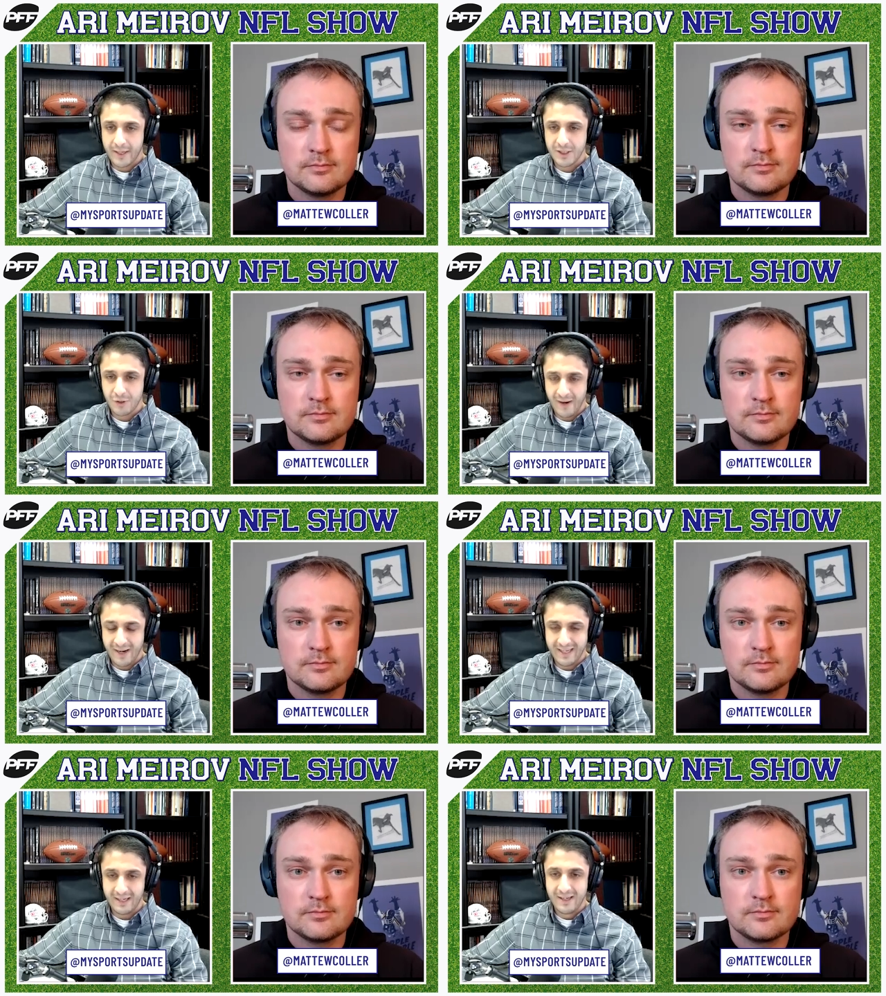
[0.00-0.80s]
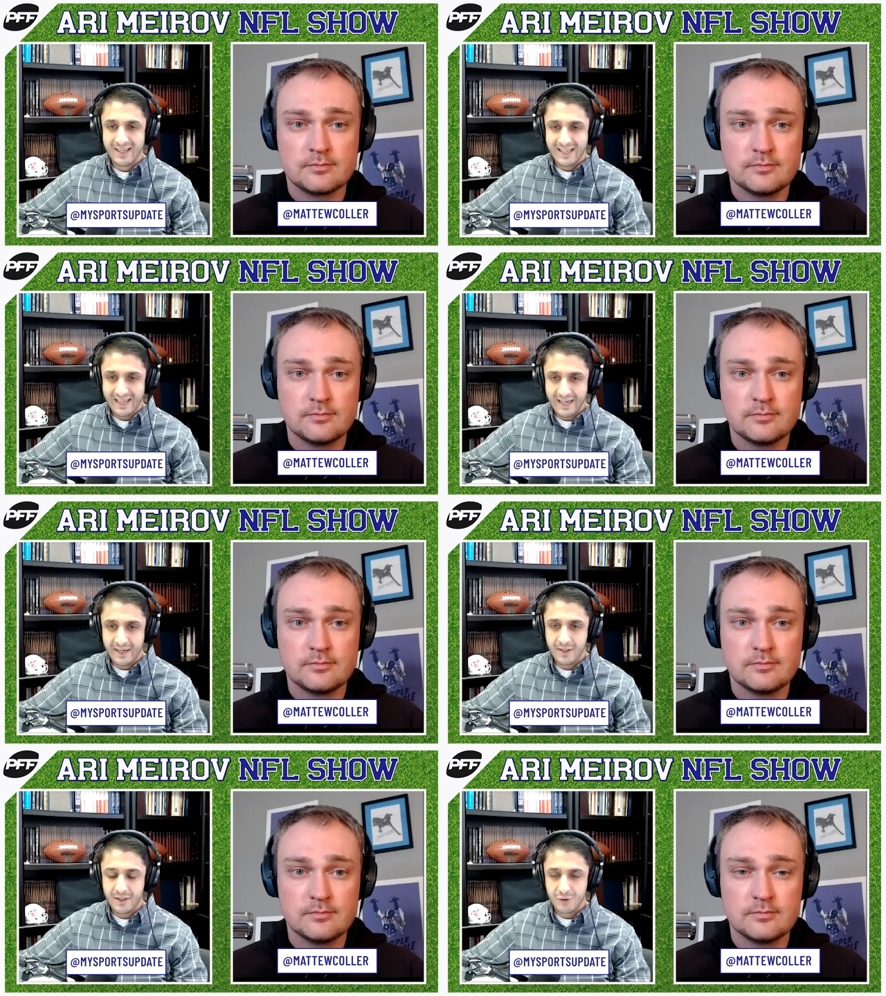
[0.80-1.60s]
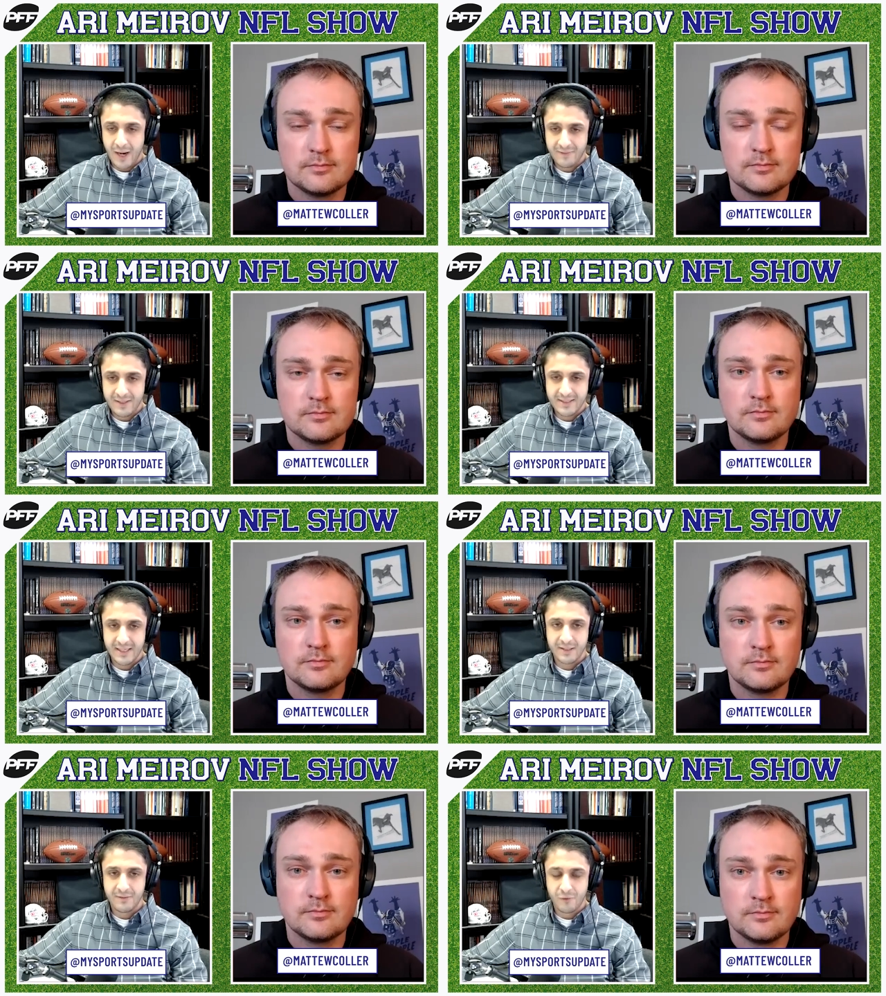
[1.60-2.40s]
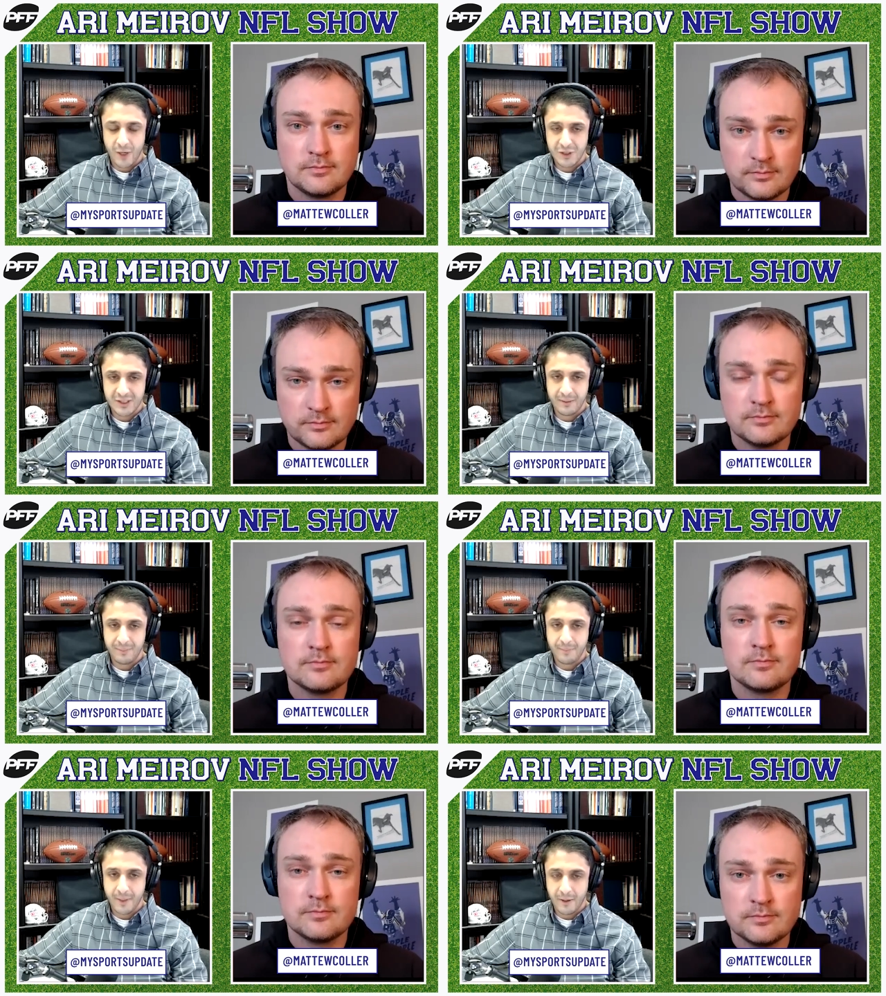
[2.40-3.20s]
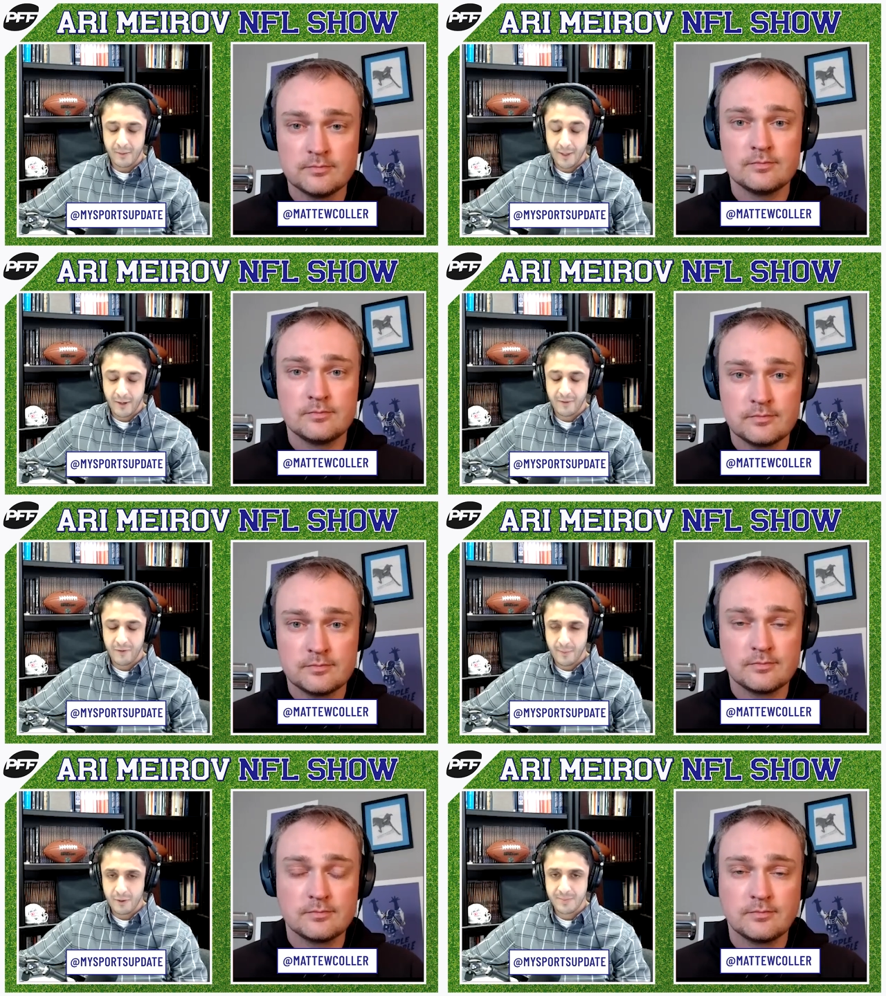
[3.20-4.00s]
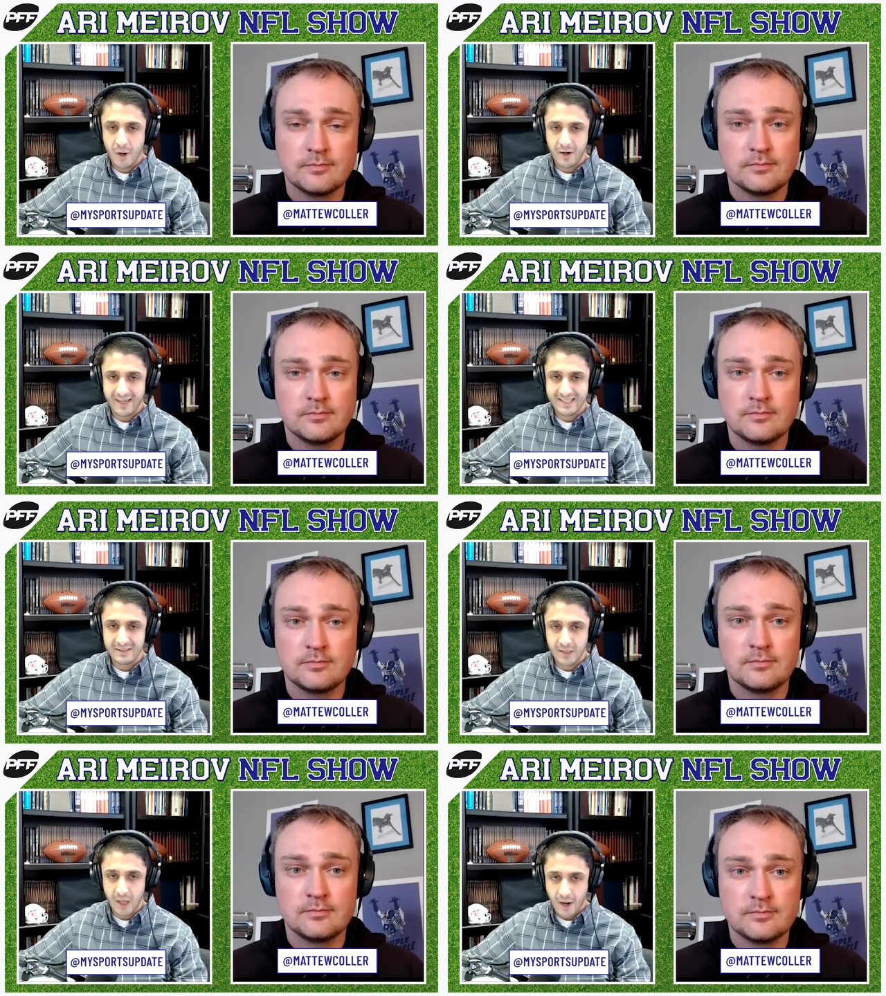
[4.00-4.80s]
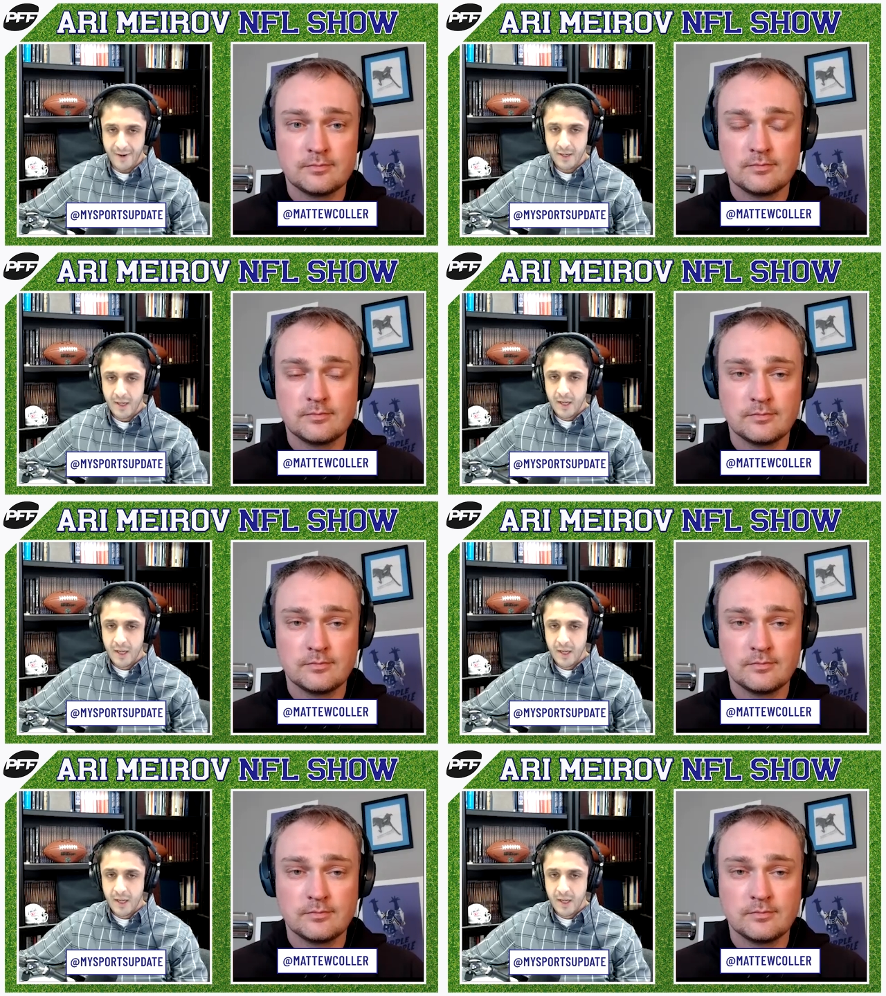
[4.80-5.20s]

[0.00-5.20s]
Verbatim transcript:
Speaker 1: is already in, the draft is in, the free agency period for the most part is done.